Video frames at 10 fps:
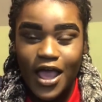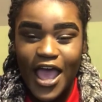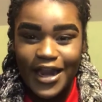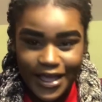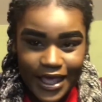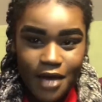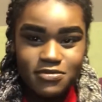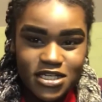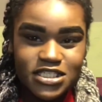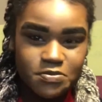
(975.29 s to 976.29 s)
and it kept
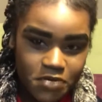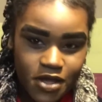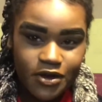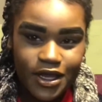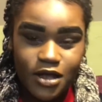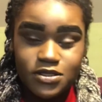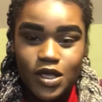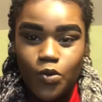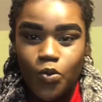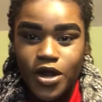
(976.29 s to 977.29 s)
disappearing, and I was
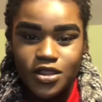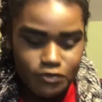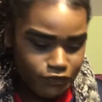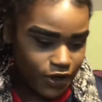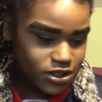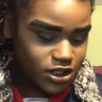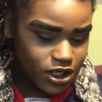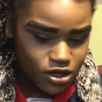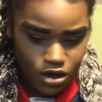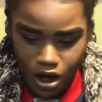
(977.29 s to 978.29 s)
like, where the fuck did
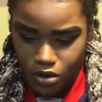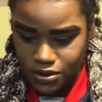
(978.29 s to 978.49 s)
it go?